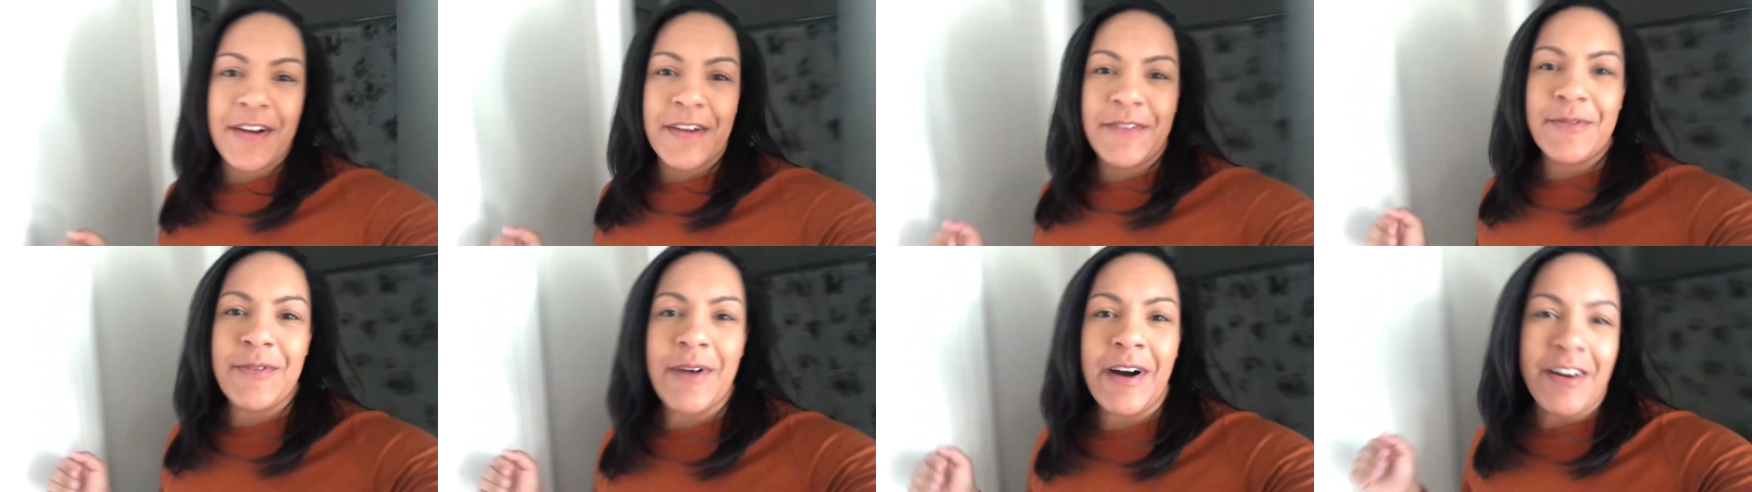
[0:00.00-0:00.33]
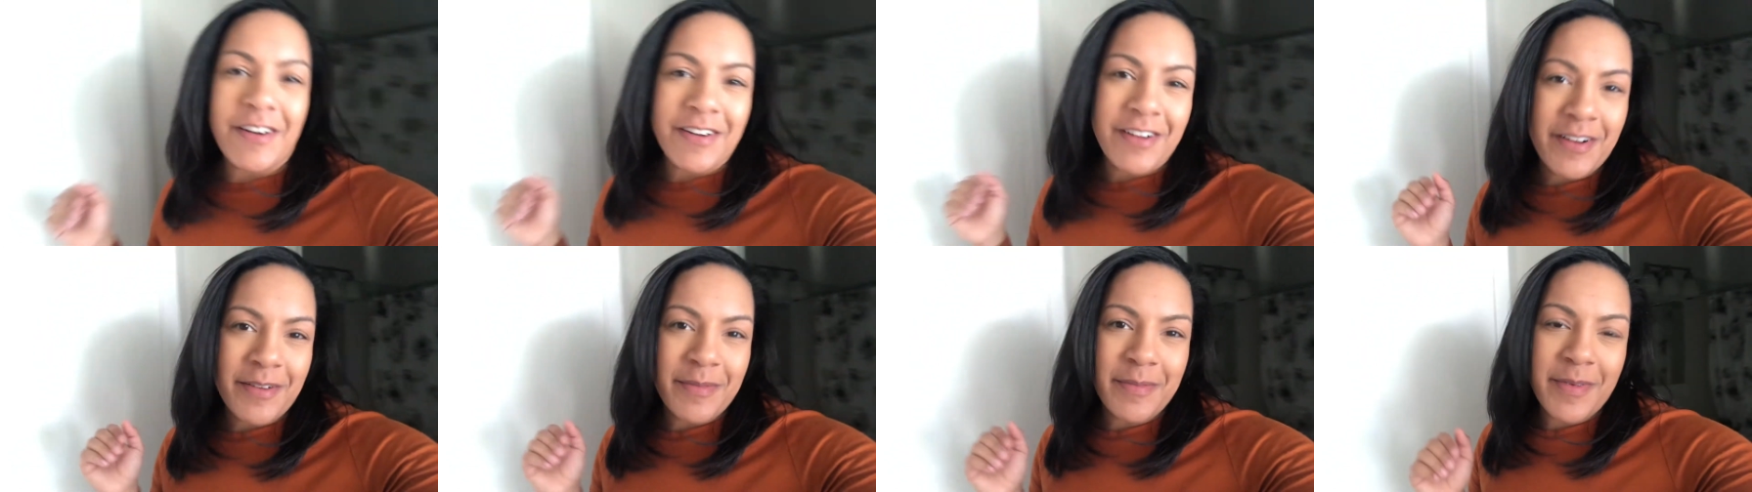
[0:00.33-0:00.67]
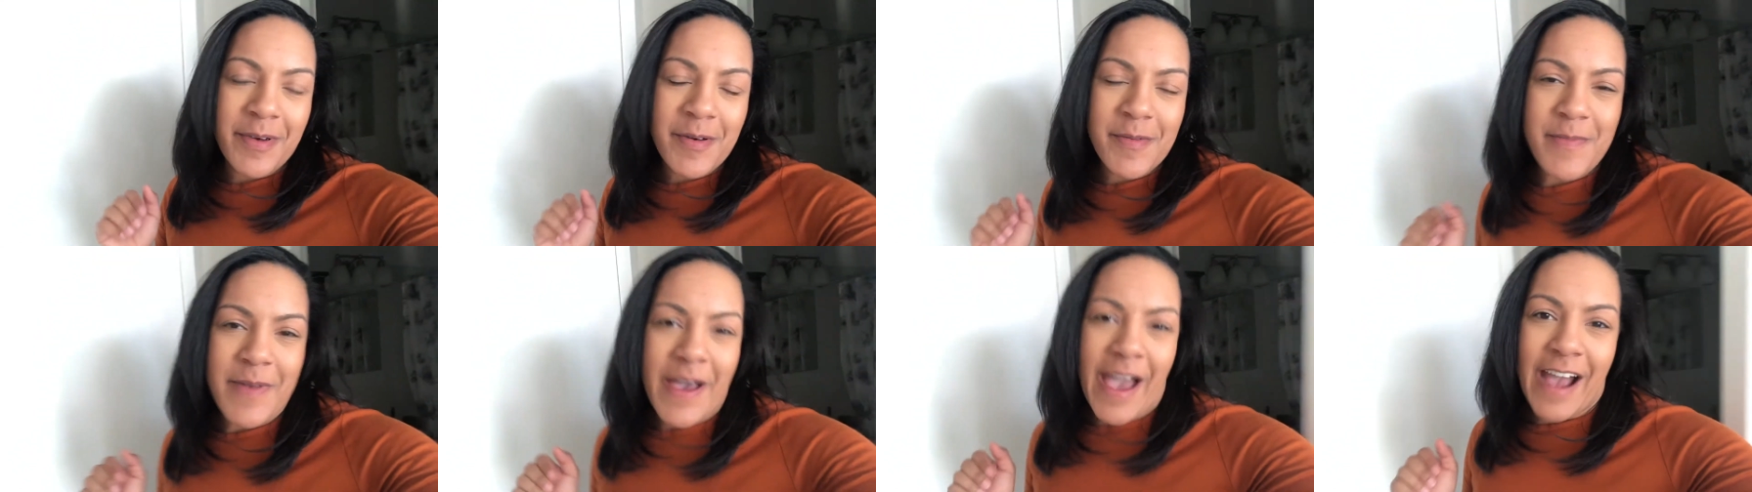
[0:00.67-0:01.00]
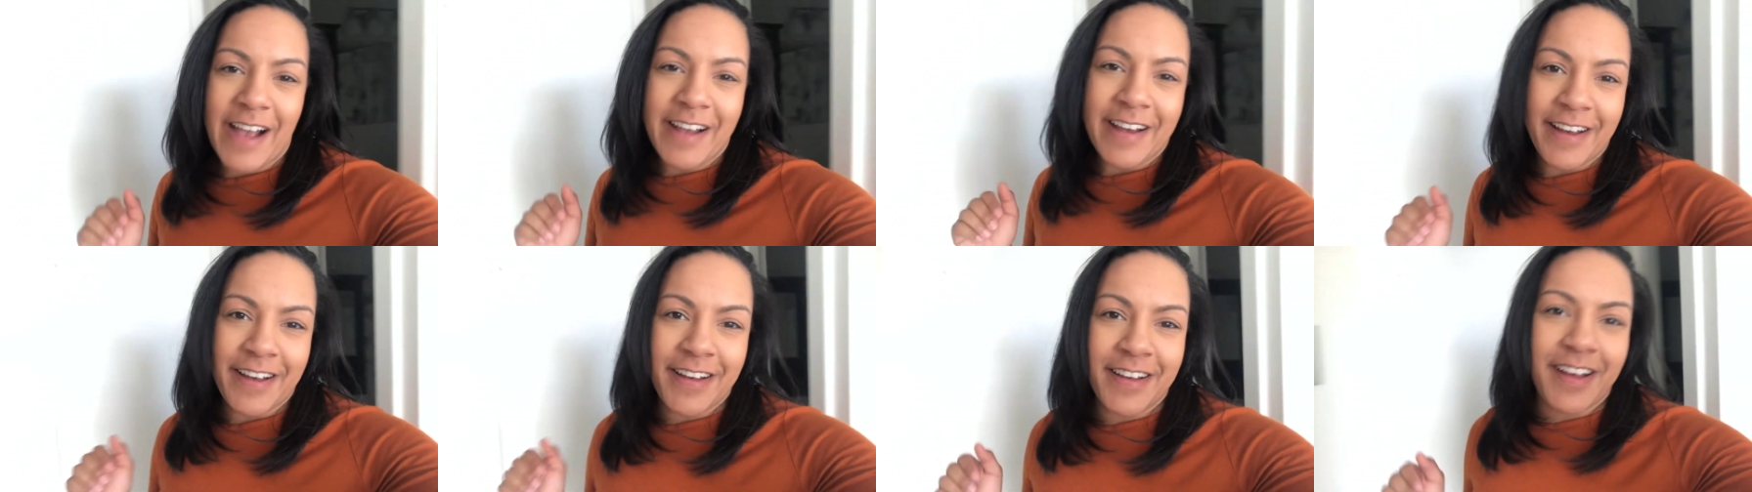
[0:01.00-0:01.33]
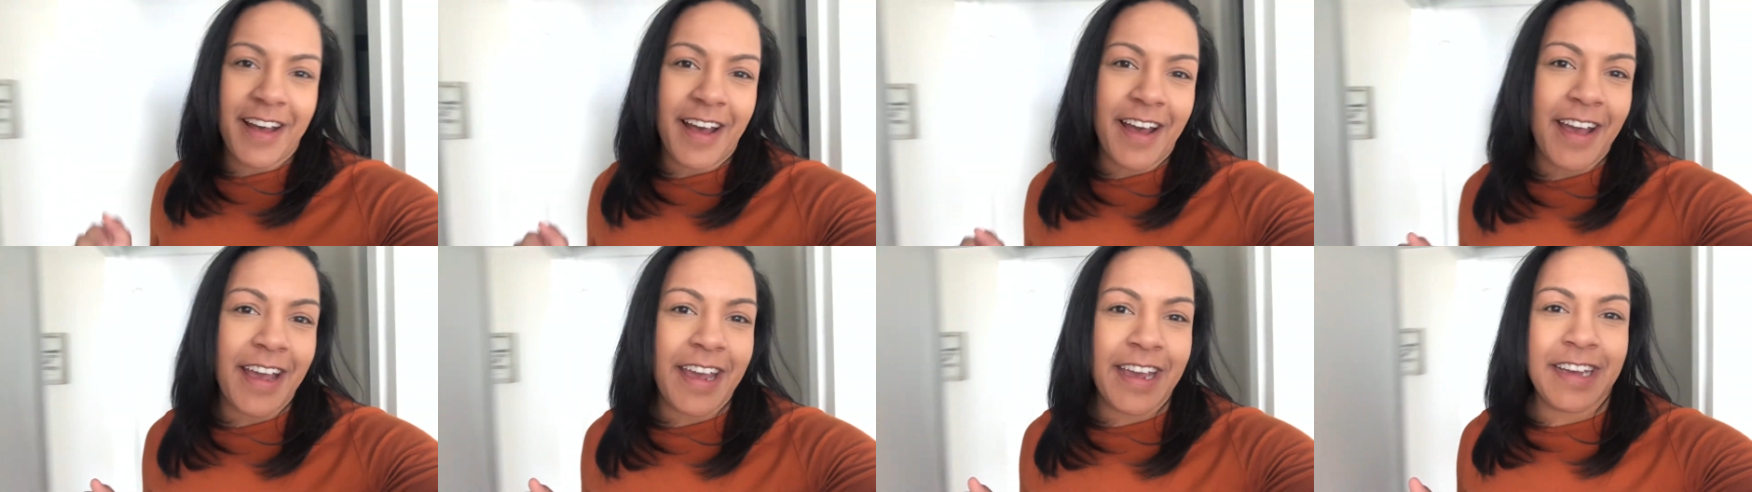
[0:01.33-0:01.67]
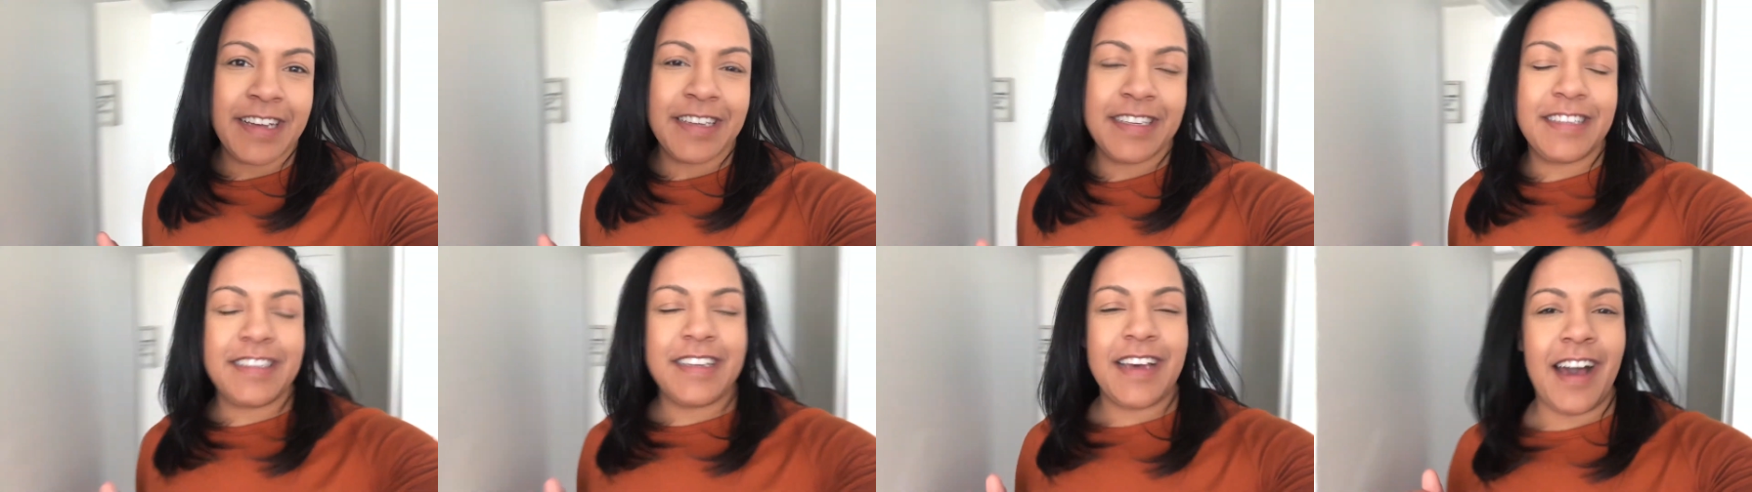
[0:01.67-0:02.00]
Welcome back,
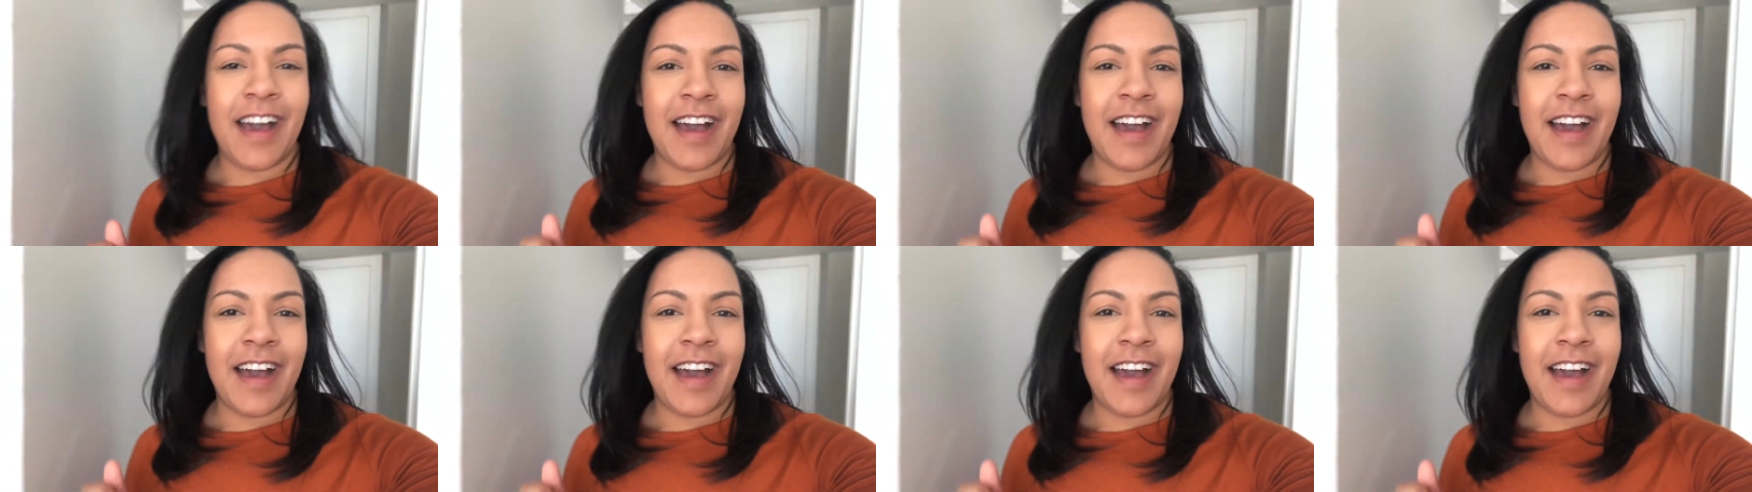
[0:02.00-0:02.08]
guys.